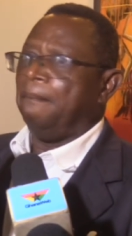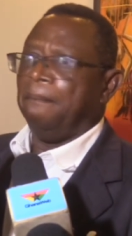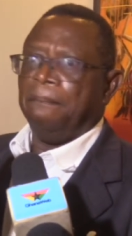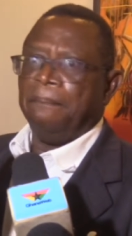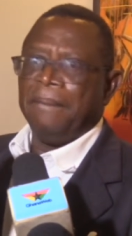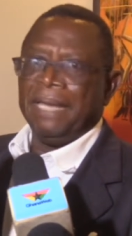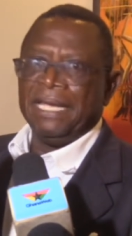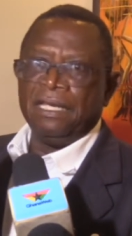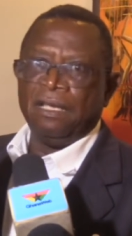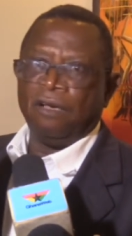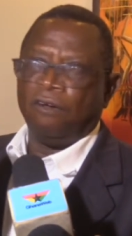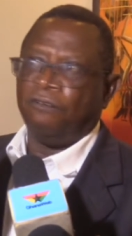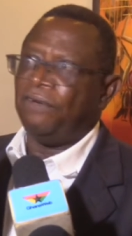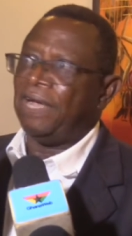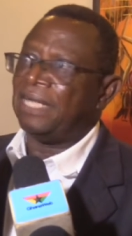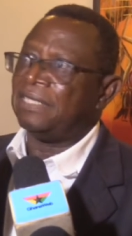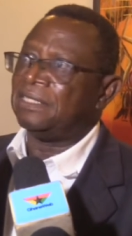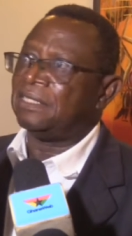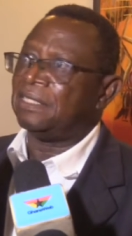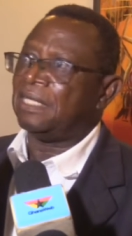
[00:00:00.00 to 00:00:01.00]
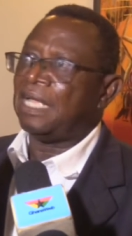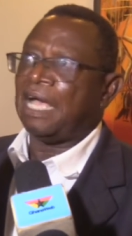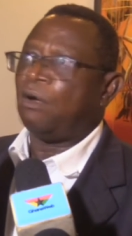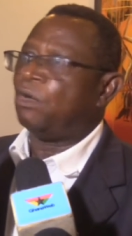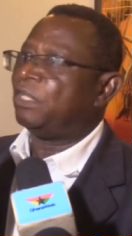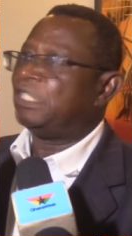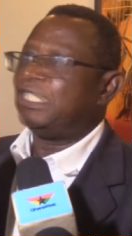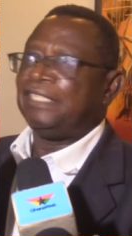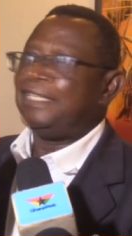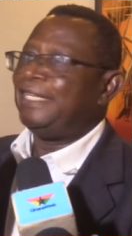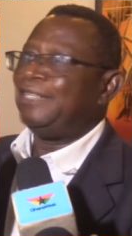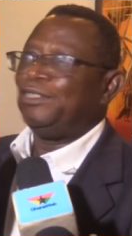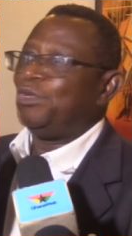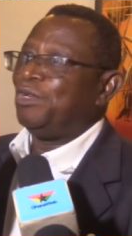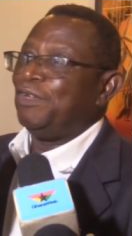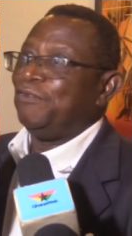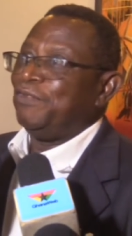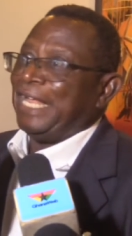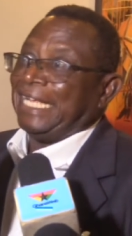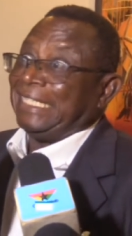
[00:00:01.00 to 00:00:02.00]
Many of us, our children
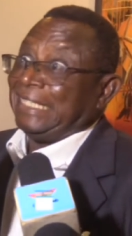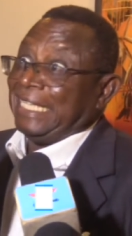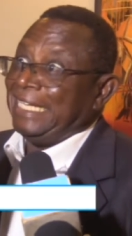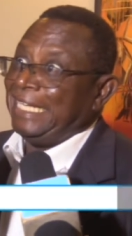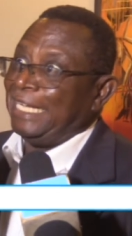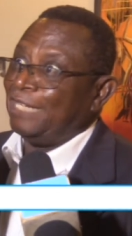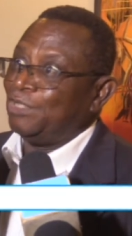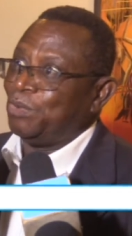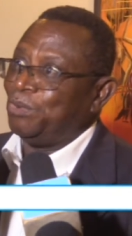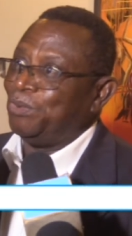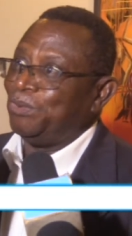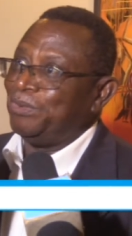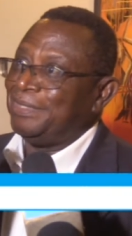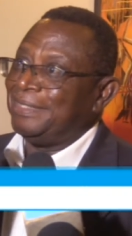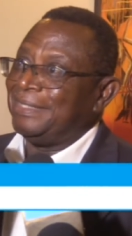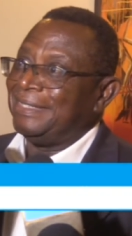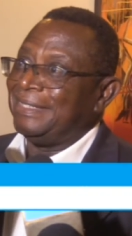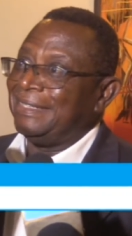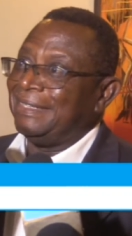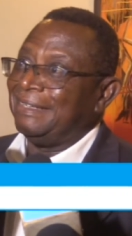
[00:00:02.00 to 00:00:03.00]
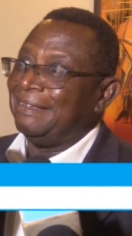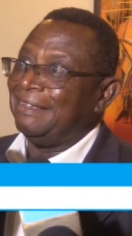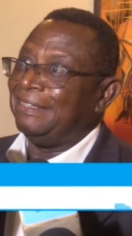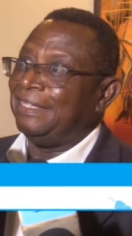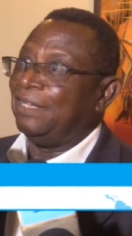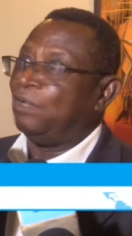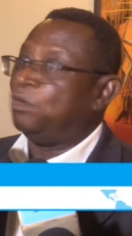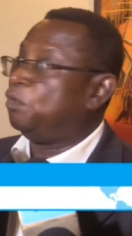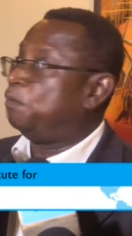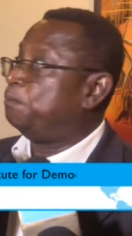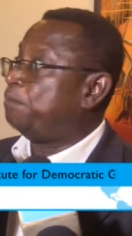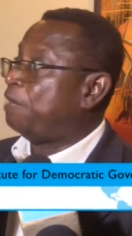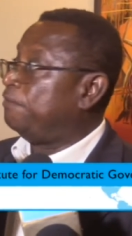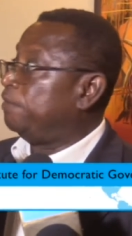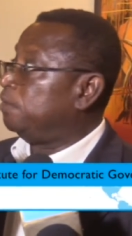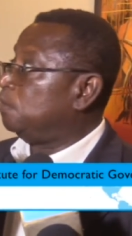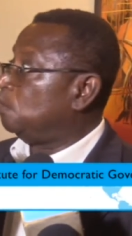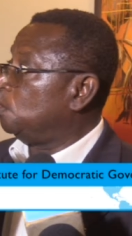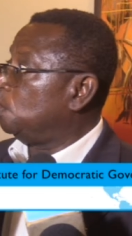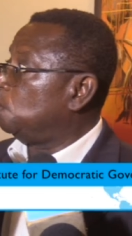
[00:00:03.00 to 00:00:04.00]
don't even attend their schools. They go to
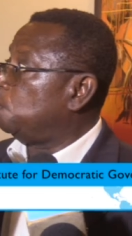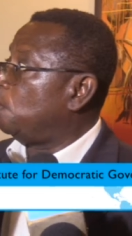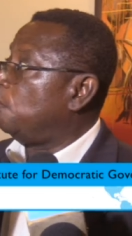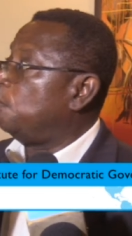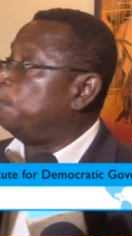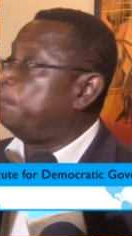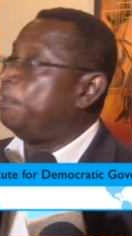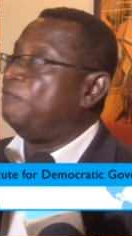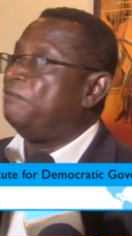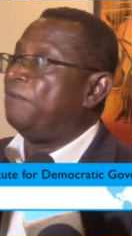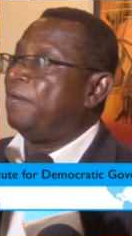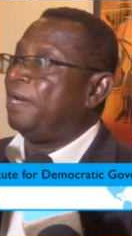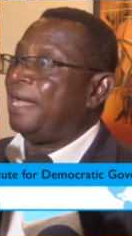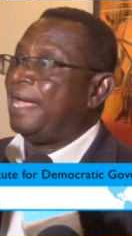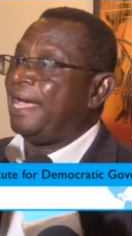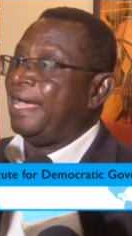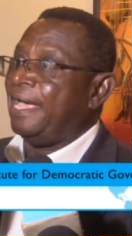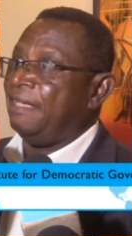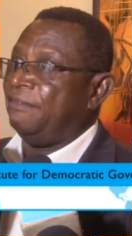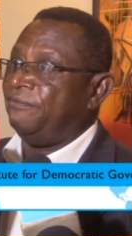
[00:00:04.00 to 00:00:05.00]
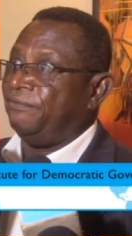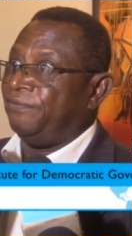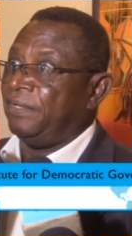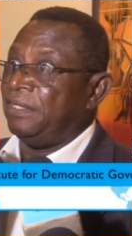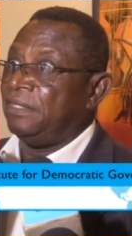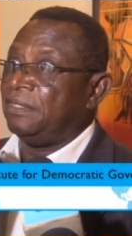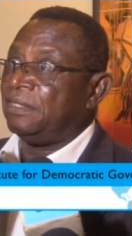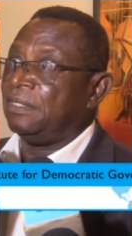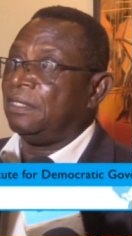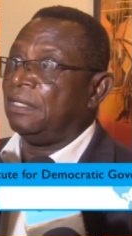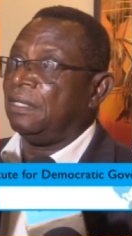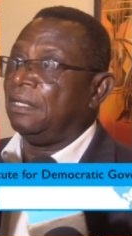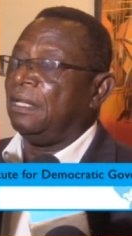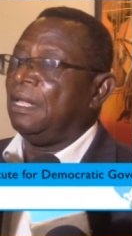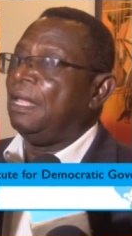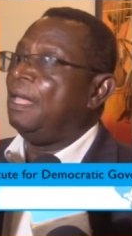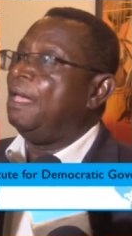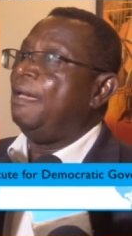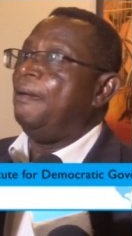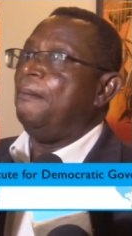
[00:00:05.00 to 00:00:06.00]
private schools where we pay very high fees.
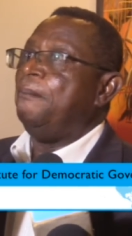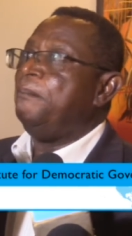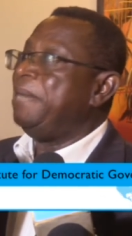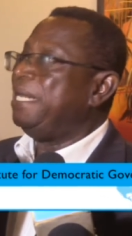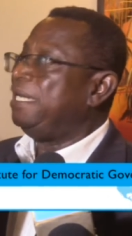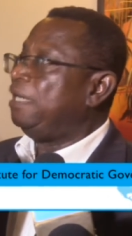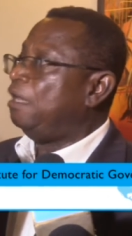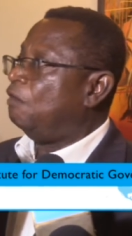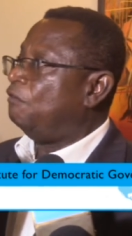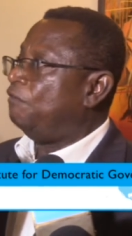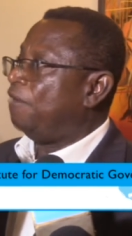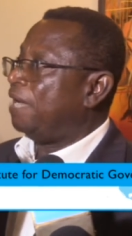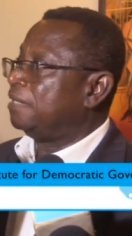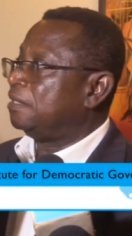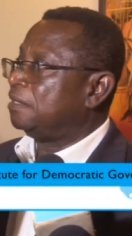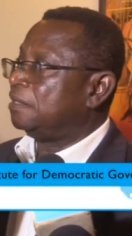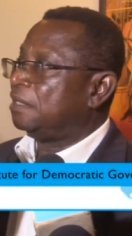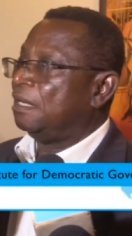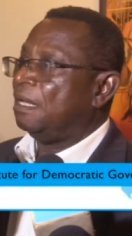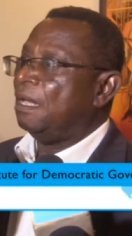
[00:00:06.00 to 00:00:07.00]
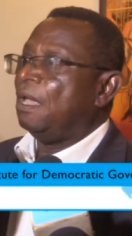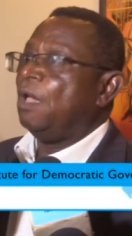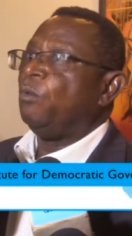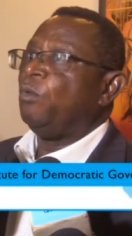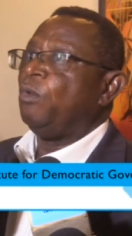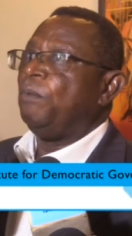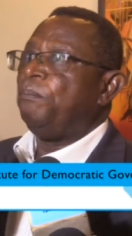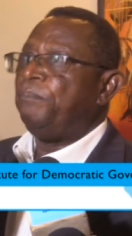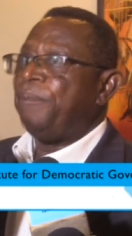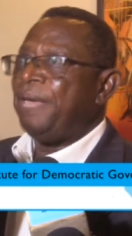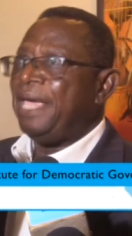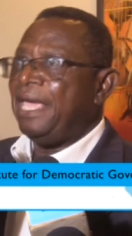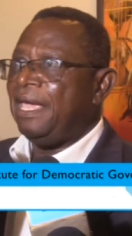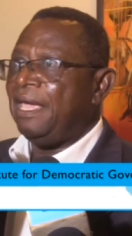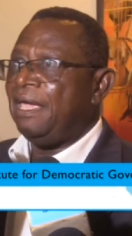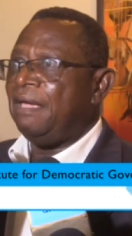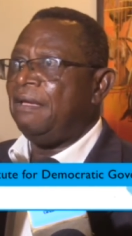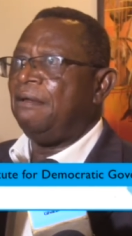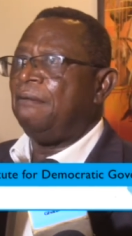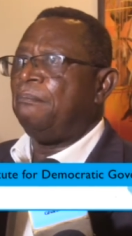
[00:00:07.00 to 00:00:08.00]
Many of us, we
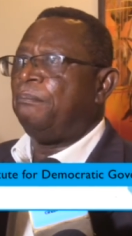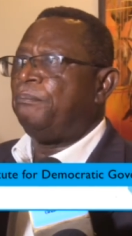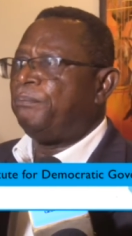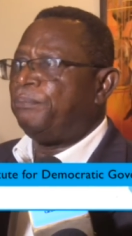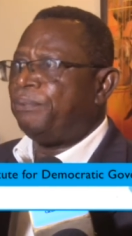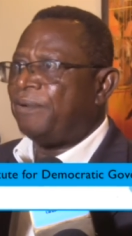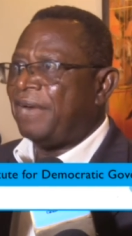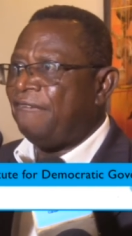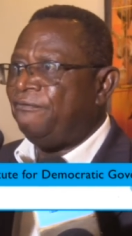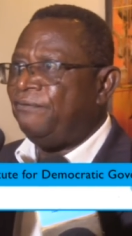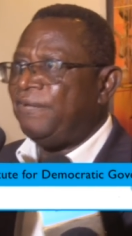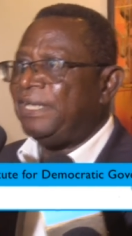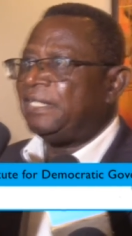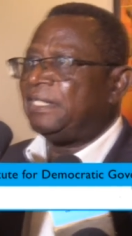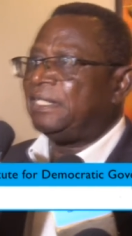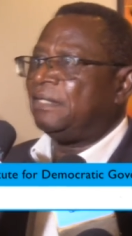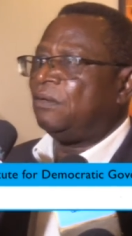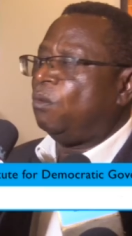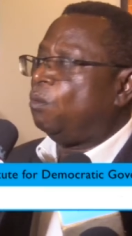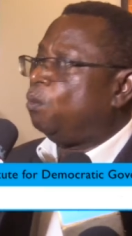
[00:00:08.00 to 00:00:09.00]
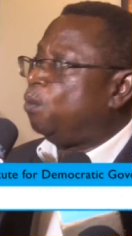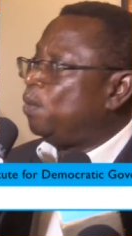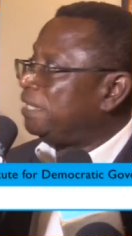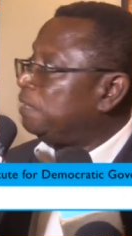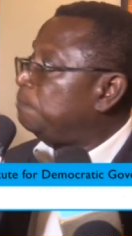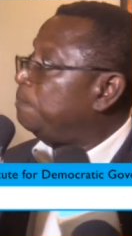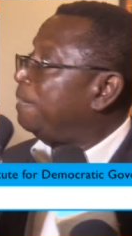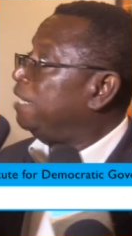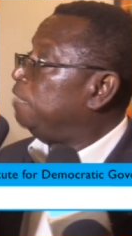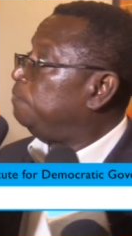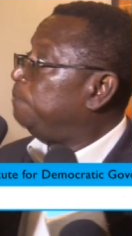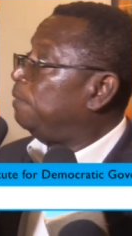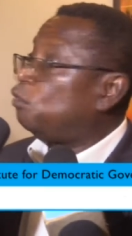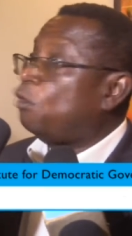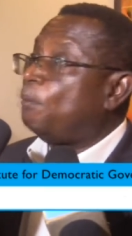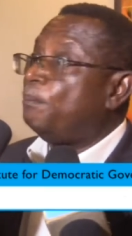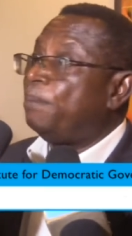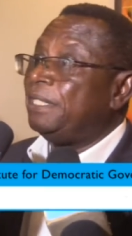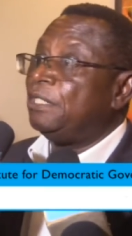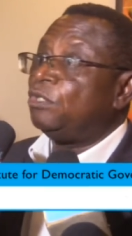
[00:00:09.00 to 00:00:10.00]
pay private waste management
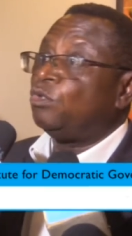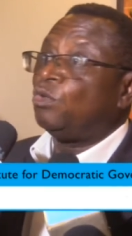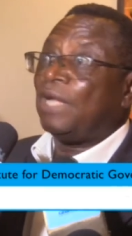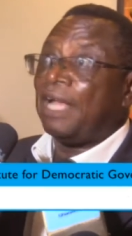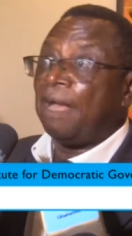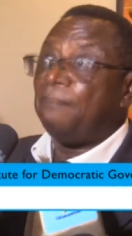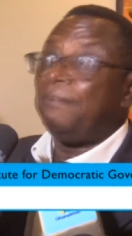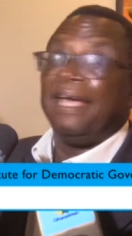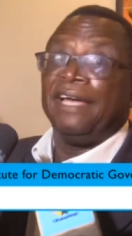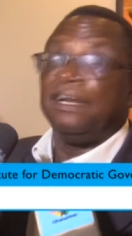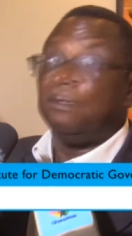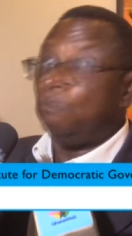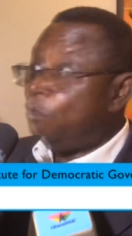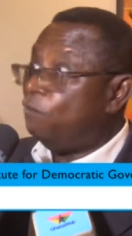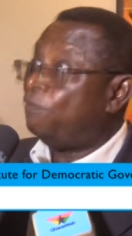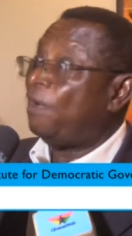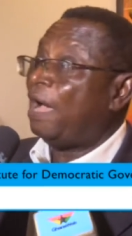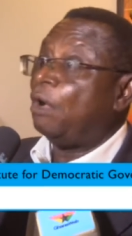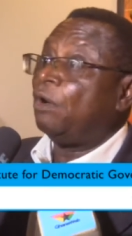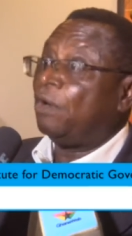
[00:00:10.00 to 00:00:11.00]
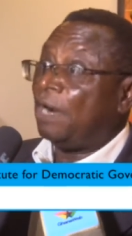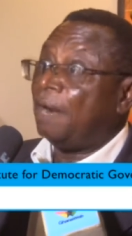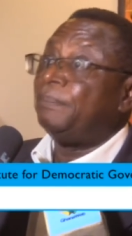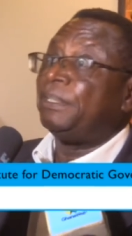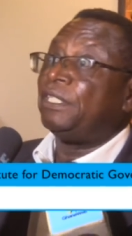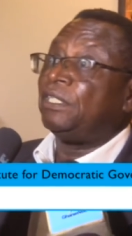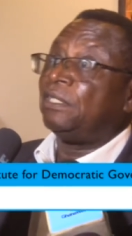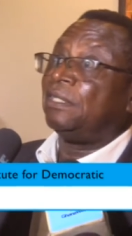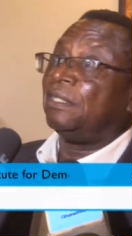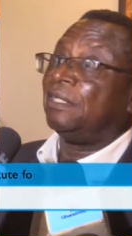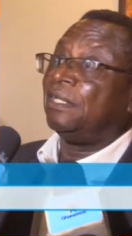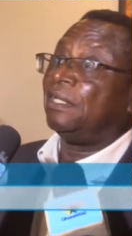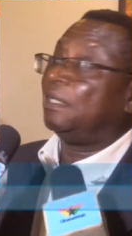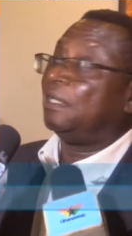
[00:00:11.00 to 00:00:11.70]
companies to come and remove our rubbish.